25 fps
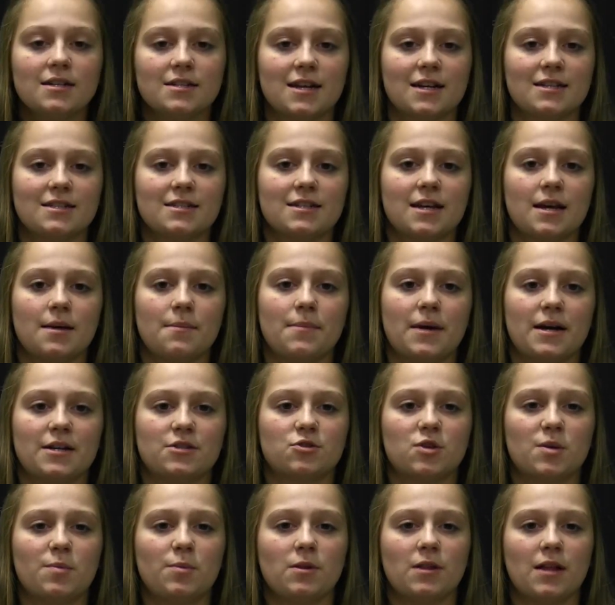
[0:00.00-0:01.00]
Testing by
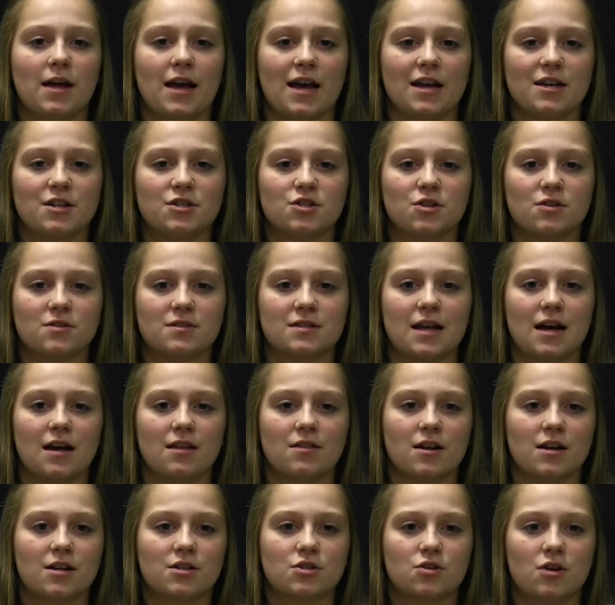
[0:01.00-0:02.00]
AAA shows that
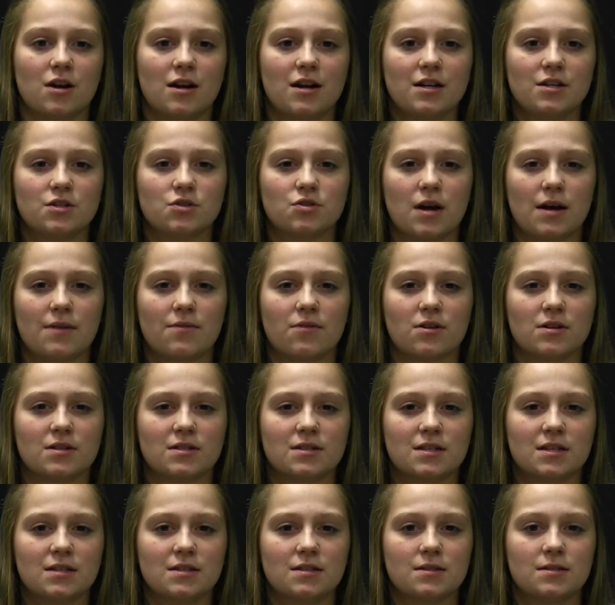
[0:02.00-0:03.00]
electronic driver
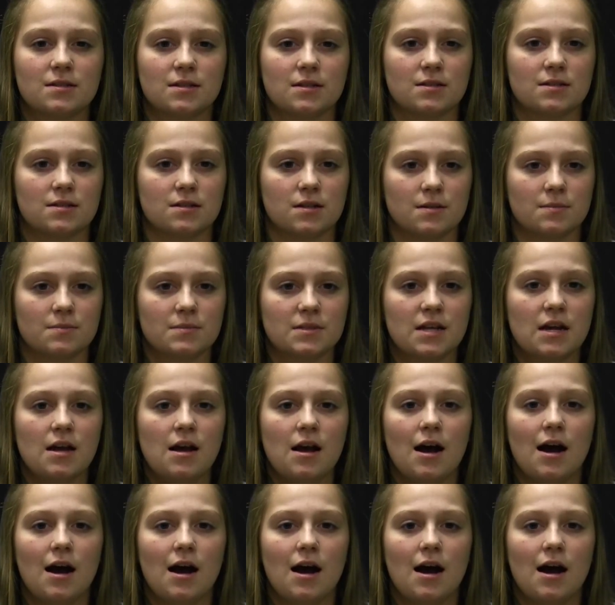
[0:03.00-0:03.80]
assist systems